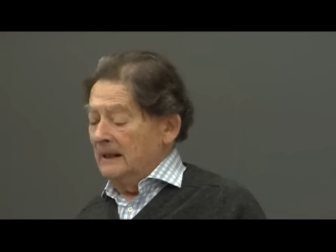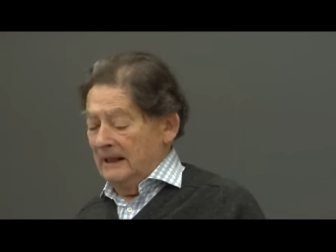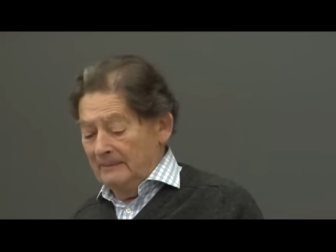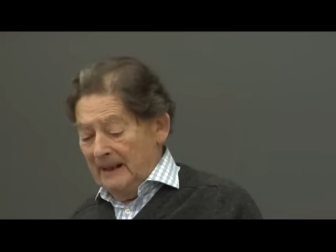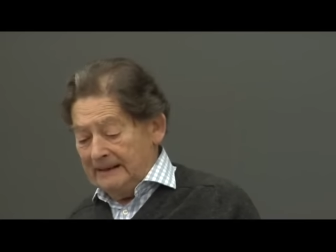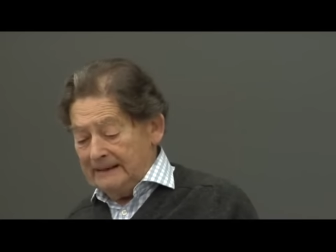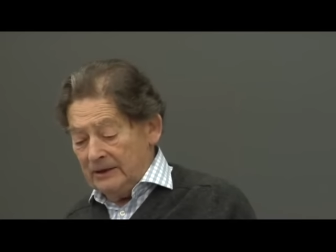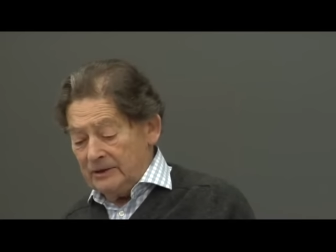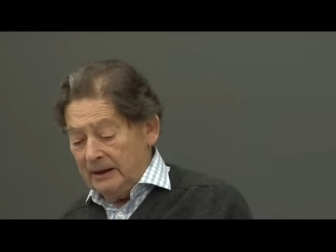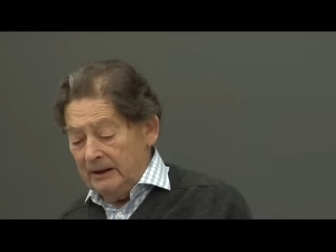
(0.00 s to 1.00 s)
in my
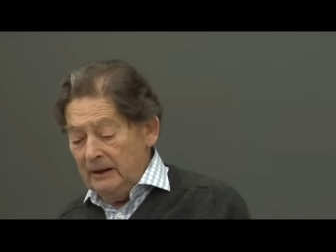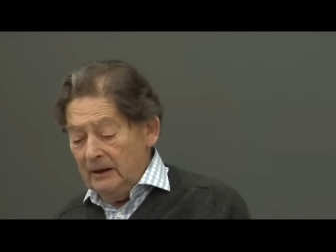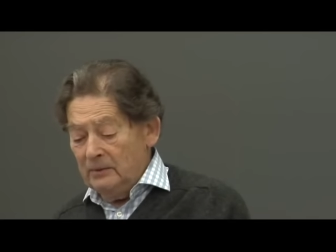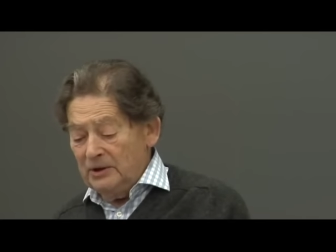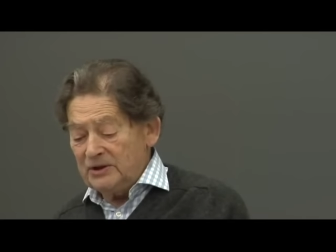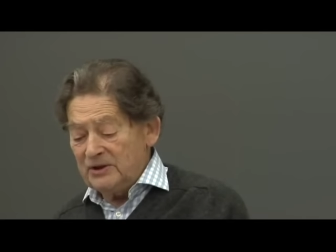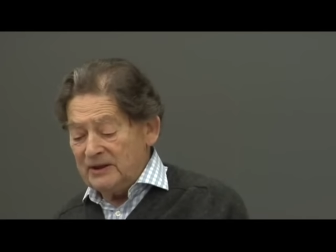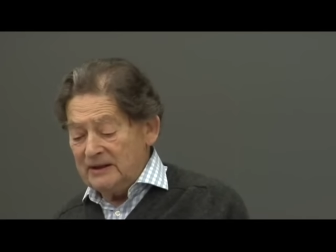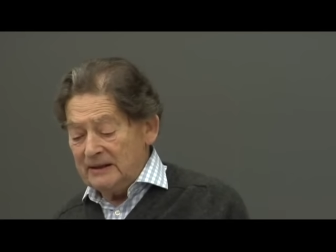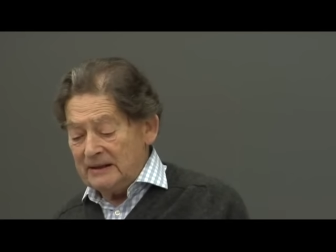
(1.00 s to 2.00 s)
country wish to
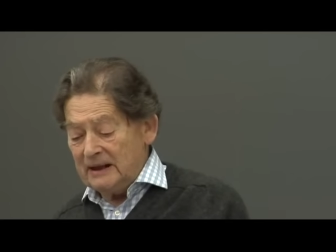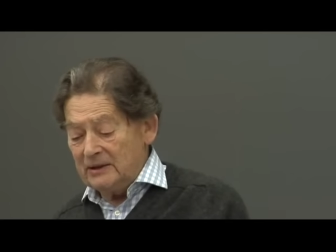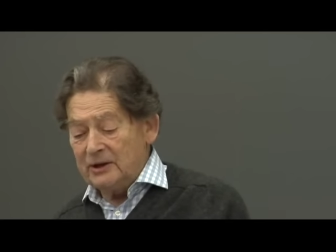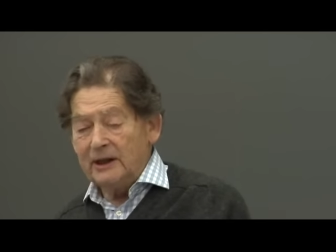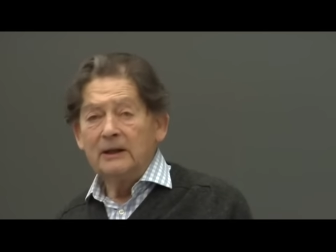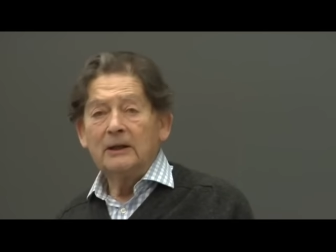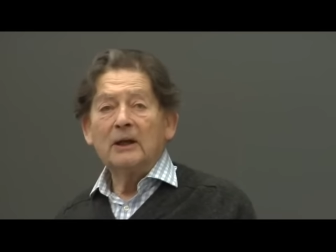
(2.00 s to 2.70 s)
see this country